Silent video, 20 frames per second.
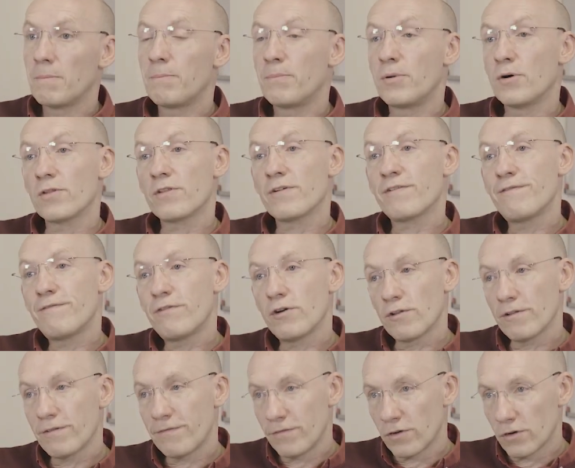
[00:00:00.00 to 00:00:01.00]
But the
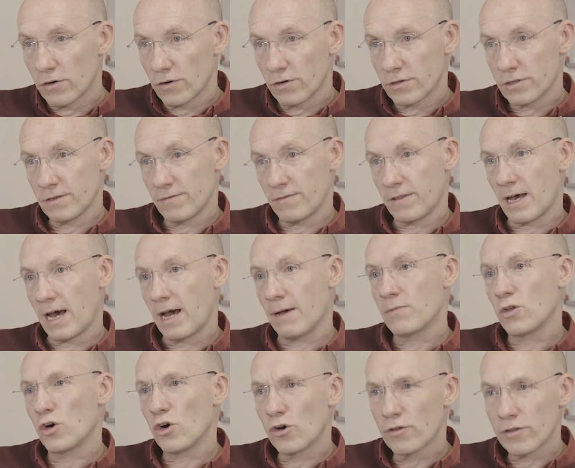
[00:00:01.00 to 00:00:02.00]
full force of that,
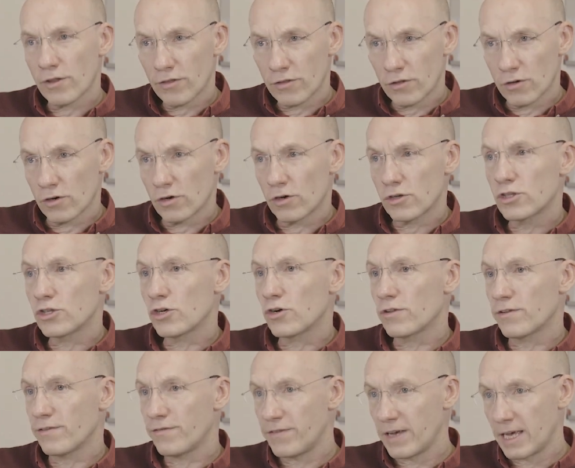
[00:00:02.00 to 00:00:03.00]
all the thoughts, all
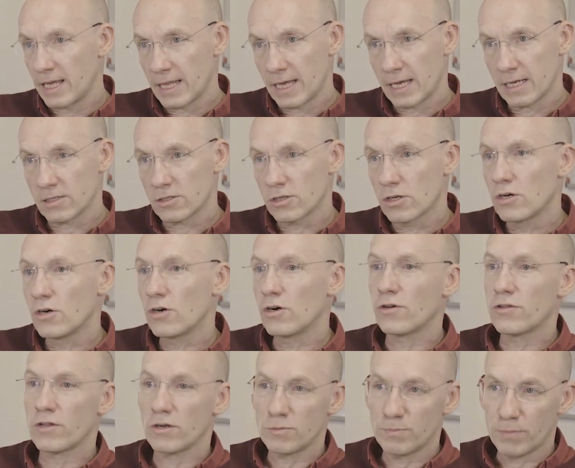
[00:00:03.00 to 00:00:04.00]
the feelings,
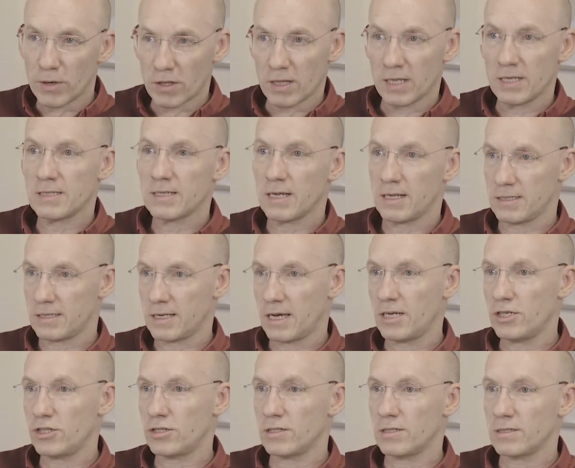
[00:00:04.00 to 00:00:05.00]
all those bodily
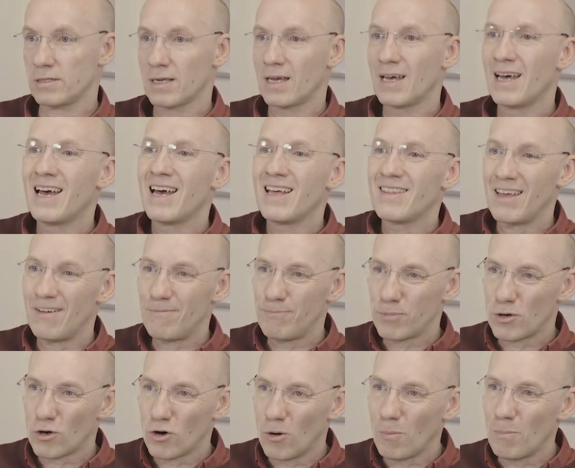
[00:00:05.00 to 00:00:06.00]
sensations,
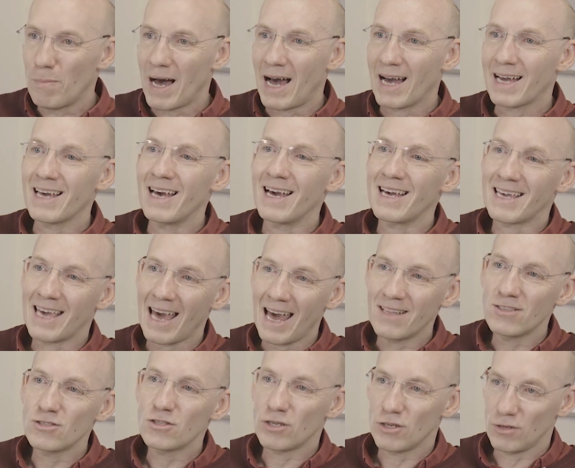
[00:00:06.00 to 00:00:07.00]
they've come back
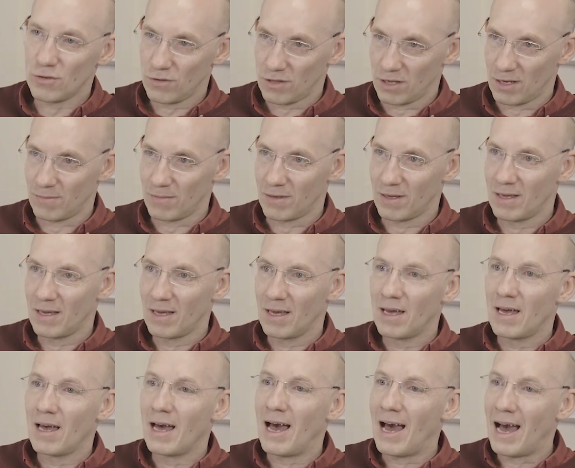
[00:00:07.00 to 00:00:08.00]
again to them
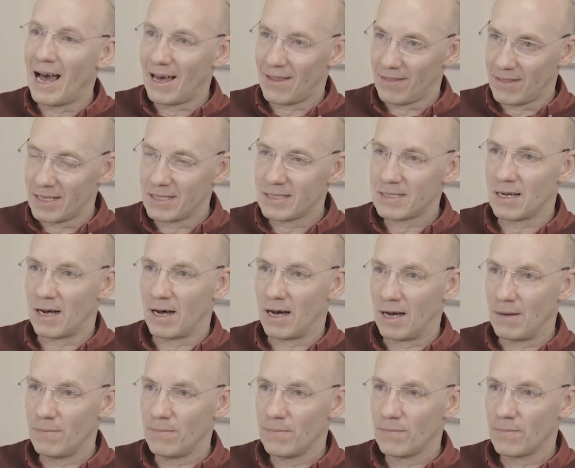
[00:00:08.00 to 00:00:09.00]
at this
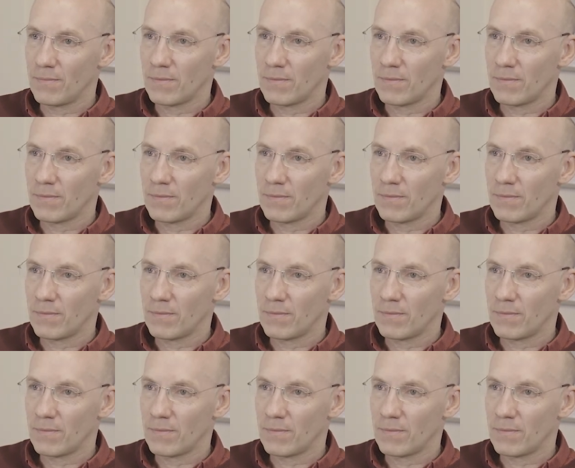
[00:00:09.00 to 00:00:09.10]
time.